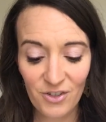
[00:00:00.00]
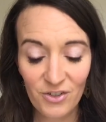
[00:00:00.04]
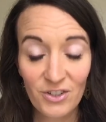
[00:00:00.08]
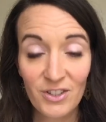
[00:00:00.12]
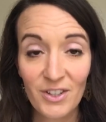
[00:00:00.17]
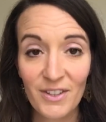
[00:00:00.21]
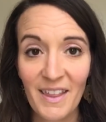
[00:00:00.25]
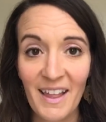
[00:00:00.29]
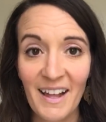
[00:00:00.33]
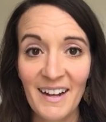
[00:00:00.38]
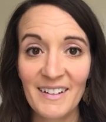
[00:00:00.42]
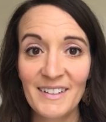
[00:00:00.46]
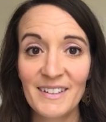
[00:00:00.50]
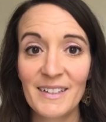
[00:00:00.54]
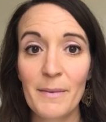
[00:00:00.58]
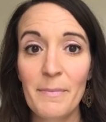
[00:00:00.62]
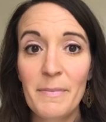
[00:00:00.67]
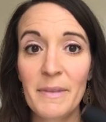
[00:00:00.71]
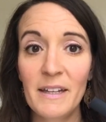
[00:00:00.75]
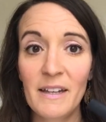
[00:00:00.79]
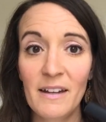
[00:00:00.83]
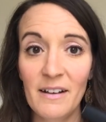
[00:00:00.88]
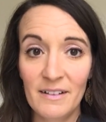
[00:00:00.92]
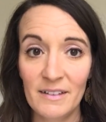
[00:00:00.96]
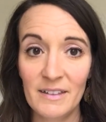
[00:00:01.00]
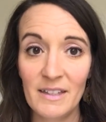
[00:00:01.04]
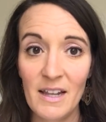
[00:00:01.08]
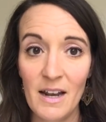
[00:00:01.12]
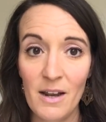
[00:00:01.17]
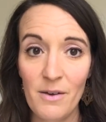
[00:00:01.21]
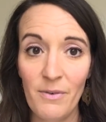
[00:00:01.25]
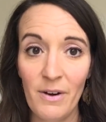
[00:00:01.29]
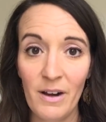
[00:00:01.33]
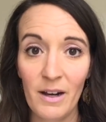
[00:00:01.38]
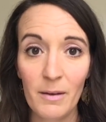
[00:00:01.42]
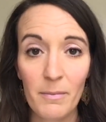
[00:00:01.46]
So that is something else that
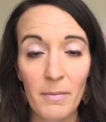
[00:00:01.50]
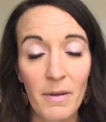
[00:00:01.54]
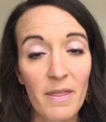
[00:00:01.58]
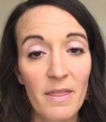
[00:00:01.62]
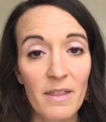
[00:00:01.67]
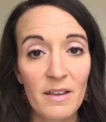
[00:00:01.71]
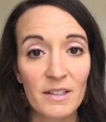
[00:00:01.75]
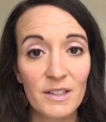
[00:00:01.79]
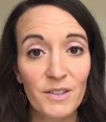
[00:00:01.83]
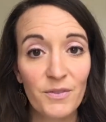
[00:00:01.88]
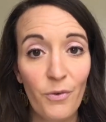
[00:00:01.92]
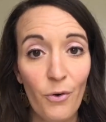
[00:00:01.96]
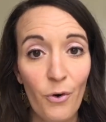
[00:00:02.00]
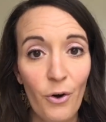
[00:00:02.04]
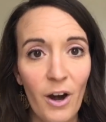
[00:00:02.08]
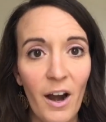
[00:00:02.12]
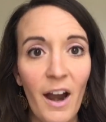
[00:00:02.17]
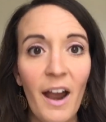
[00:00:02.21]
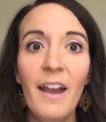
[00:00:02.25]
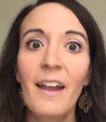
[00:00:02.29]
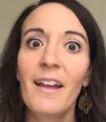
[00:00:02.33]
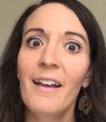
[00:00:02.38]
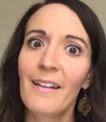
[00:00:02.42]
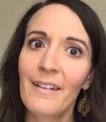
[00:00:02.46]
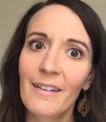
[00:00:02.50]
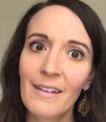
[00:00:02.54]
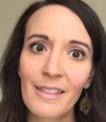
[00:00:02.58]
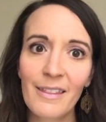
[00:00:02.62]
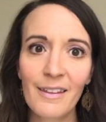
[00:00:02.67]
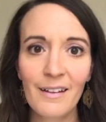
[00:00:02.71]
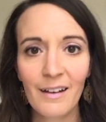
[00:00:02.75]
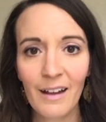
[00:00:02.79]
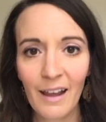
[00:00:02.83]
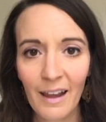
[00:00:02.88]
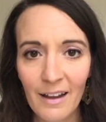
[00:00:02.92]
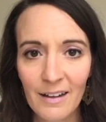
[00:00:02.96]
I recommend this for. And
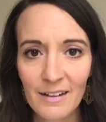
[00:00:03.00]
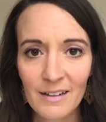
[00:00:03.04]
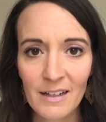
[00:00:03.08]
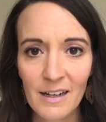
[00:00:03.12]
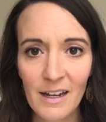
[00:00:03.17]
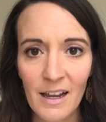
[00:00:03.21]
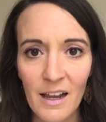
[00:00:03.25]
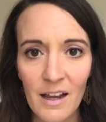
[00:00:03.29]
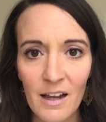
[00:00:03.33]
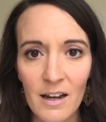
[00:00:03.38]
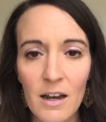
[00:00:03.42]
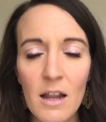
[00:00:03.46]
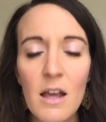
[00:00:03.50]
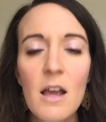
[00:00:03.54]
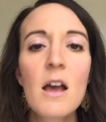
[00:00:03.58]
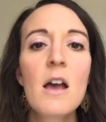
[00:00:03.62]
then hand in hand,